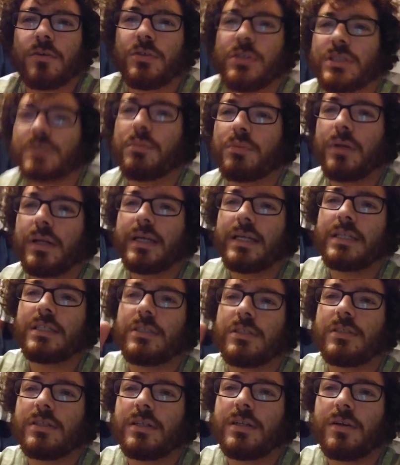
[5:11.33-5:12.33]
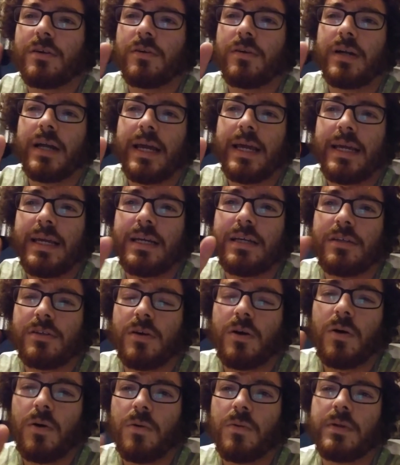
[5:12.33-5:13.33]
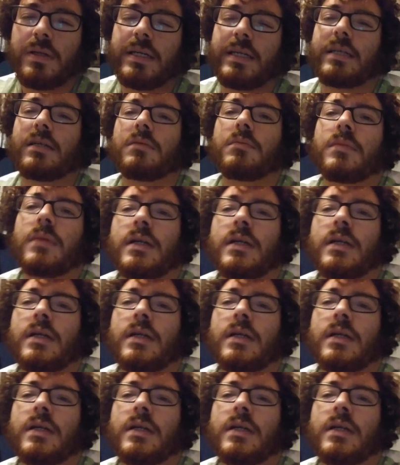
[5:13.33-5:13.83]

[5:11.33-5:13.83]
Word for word: She placed her hand on him